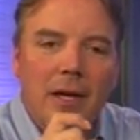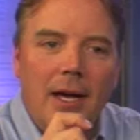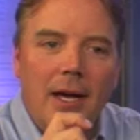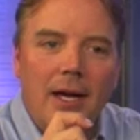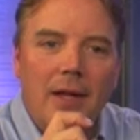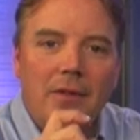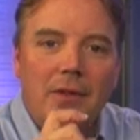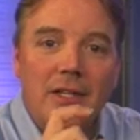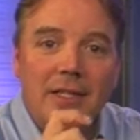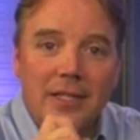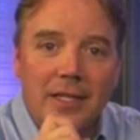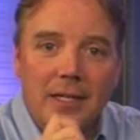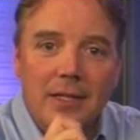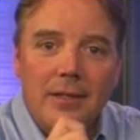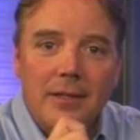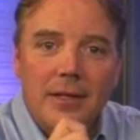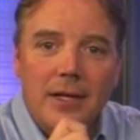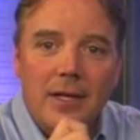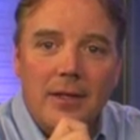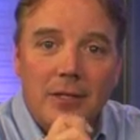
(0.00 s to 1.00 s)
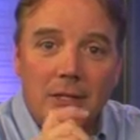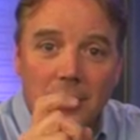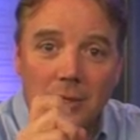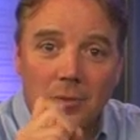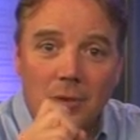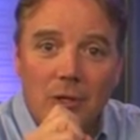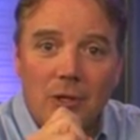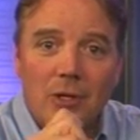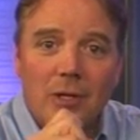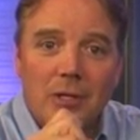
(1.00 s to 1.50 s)
And they did, and this
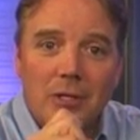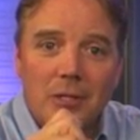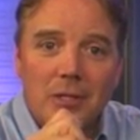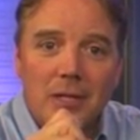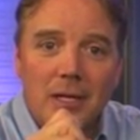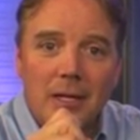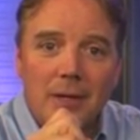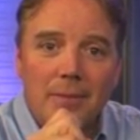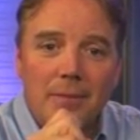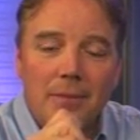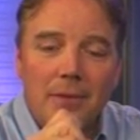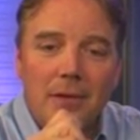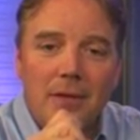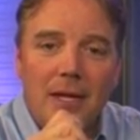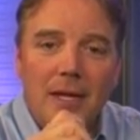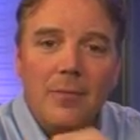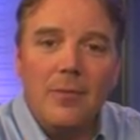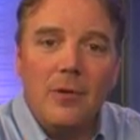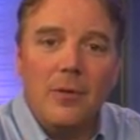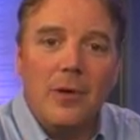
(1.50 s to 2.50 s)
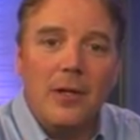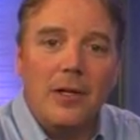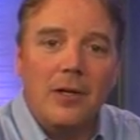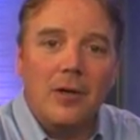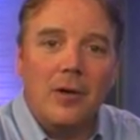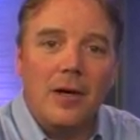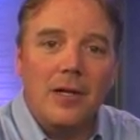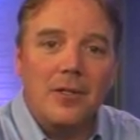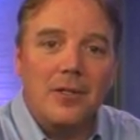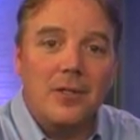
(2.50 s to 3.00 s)
is what you're gonna see. Then we
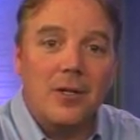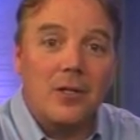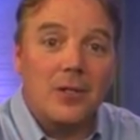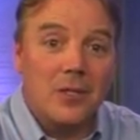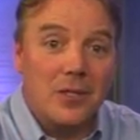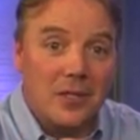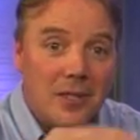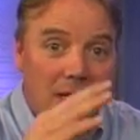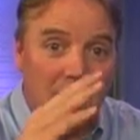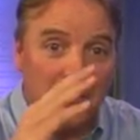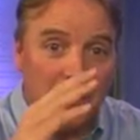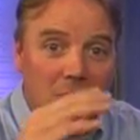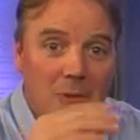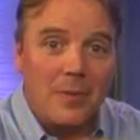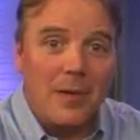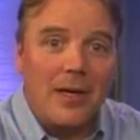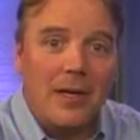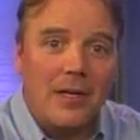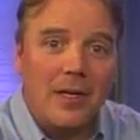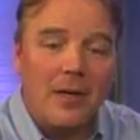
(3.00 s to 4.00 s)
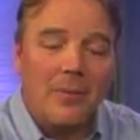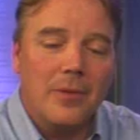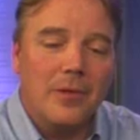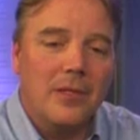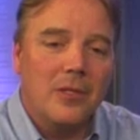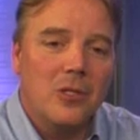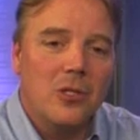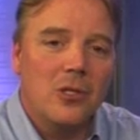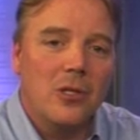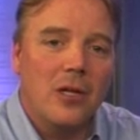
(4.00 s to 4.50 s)
wanna go out and start to scale this back up
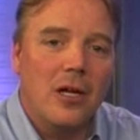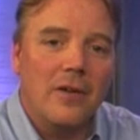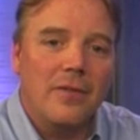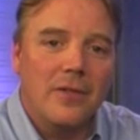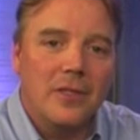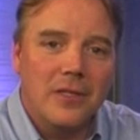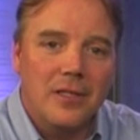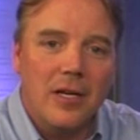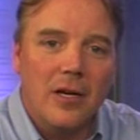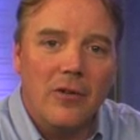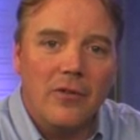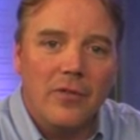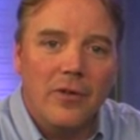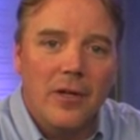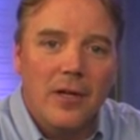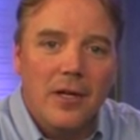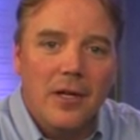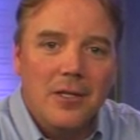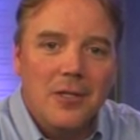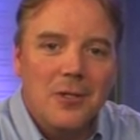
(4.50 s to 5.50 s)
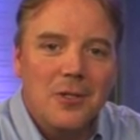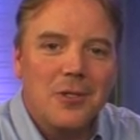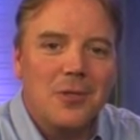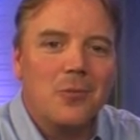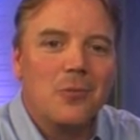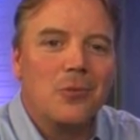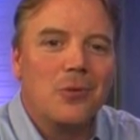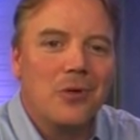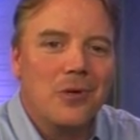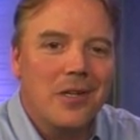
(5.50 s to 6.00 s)
in the chill off itself. So
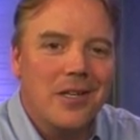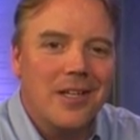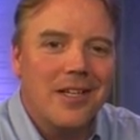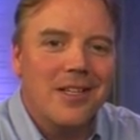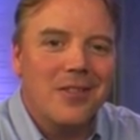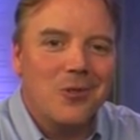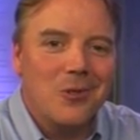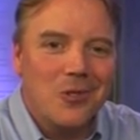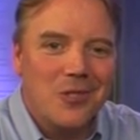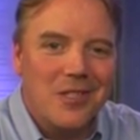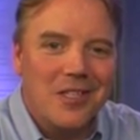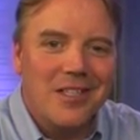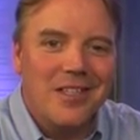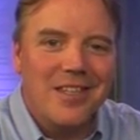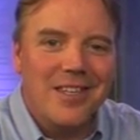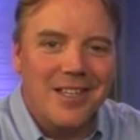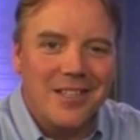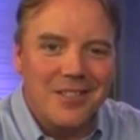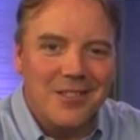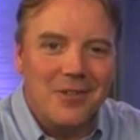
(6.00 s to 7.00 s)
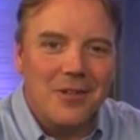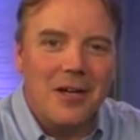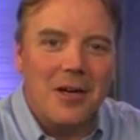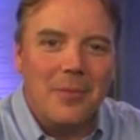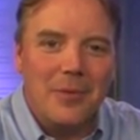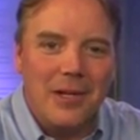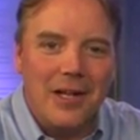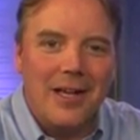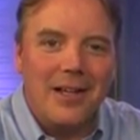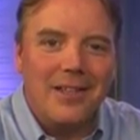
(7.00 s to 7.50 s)
some pretty interesting things that are
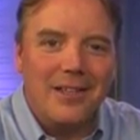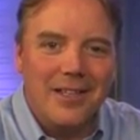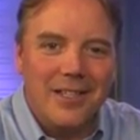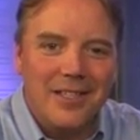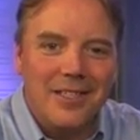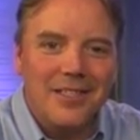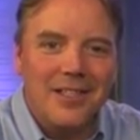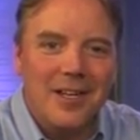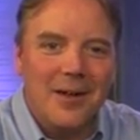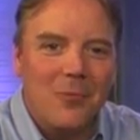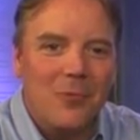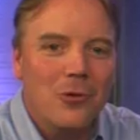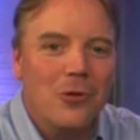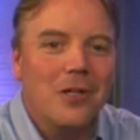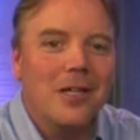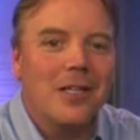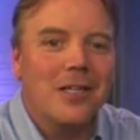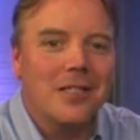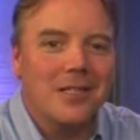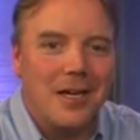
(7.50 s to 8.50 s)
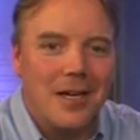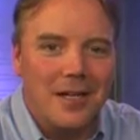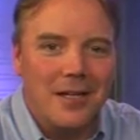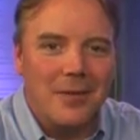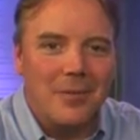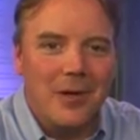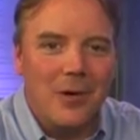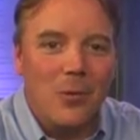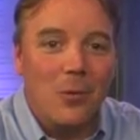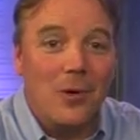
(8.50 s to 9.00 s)
coming out of this, and I'm really
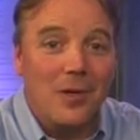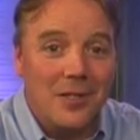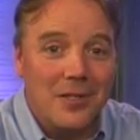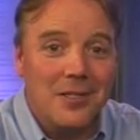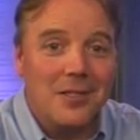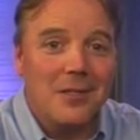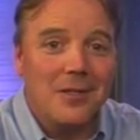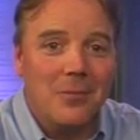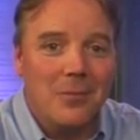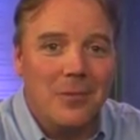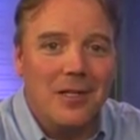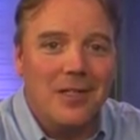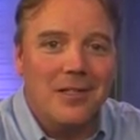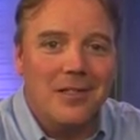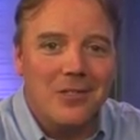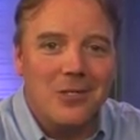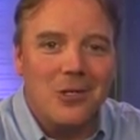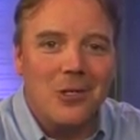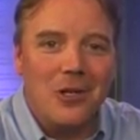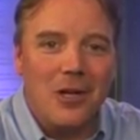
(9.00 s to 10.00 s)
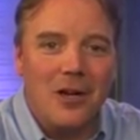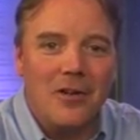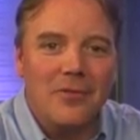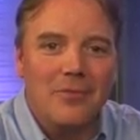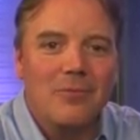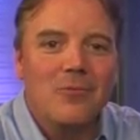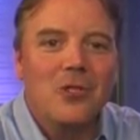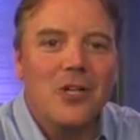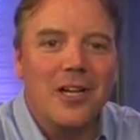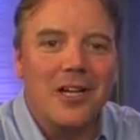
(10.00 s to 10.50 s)
excited about what it's gonna mean in the chill off.
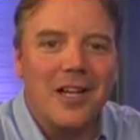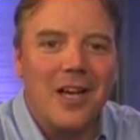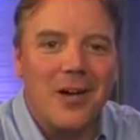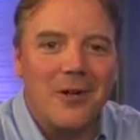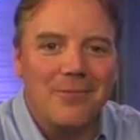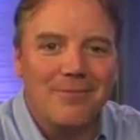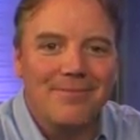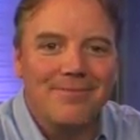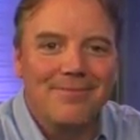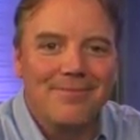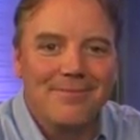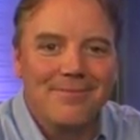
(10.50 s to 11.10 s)
Check it out.